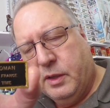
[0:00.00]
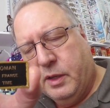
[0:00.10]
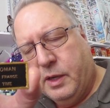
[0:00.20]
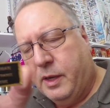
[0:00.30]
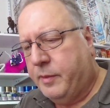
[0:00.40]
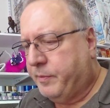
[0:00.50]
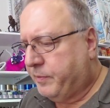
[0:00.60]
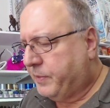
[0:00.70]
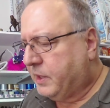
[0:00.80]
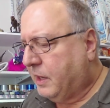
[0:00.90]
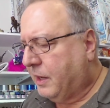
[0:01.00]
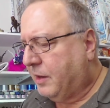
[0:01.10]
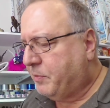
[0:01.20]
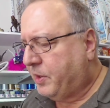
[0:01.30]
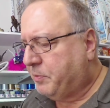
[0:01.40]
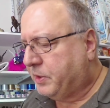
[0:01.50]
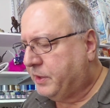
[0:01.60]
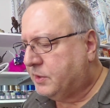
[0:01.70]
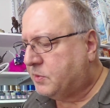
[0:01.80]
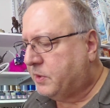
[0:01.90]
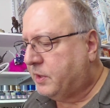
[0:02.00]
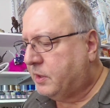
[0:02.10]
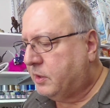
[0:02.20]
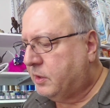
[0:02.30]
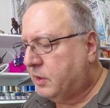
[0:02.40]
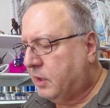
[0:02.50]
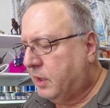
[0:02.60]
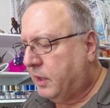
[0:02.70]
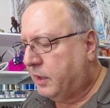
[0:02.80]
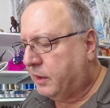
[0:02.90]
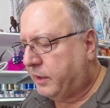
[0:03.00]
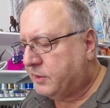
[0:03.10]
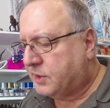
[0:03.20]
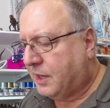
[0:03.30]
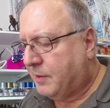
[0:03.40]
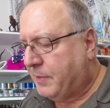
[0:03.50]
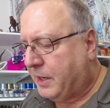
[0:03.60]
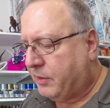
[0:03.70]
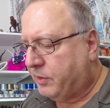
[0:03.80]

But yeah, I'm pretty pleased with it. Letters came out